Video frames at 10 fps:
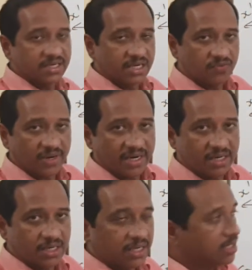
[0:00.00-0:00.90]
is
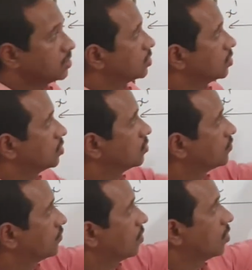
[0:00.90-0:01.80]
divided
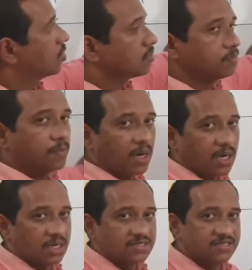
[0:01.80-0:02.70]
into 4
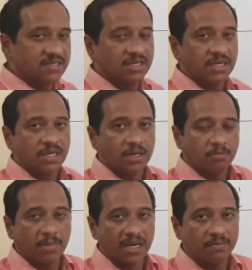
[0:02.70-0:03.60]
parts
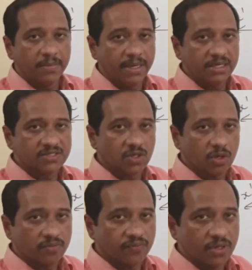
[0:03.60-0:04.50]
by means
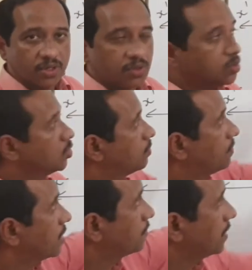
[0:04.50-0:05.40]
of
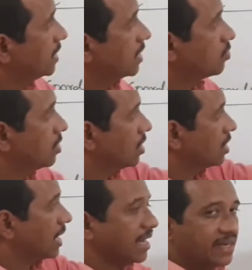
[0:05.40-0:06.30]
2
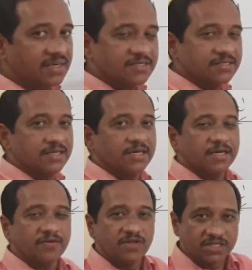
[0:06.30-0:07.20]
perpendicular lines,
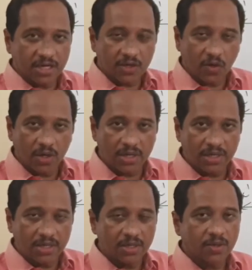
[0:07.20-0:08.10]
which are called
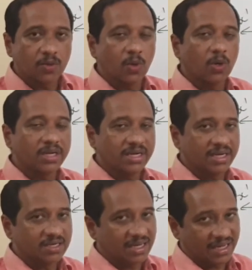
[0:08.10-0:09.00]
the
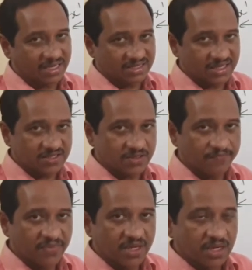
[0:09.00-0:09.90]
coordinate
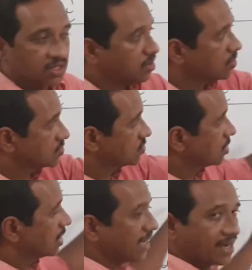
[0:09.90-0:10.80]
axes. The
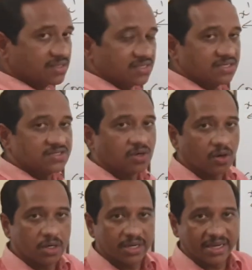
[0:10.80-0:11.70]
horizontal axis is
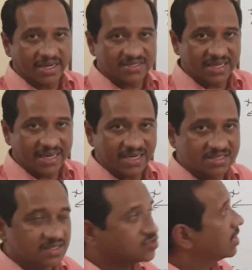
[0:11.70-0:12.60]
called the
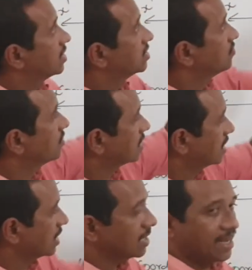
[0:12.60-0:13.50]
x-axis and the
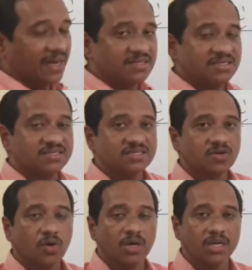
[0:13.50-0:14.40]
vertical axis
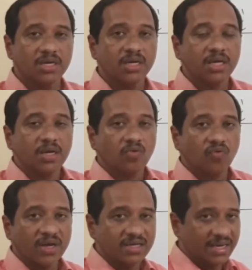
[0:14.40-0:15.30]
is called the
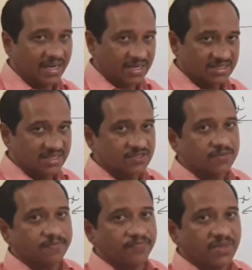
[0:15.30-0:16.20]

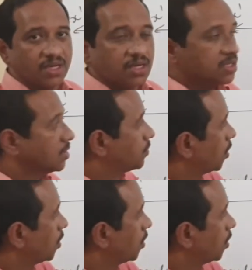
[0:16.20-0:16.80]
y-axis. The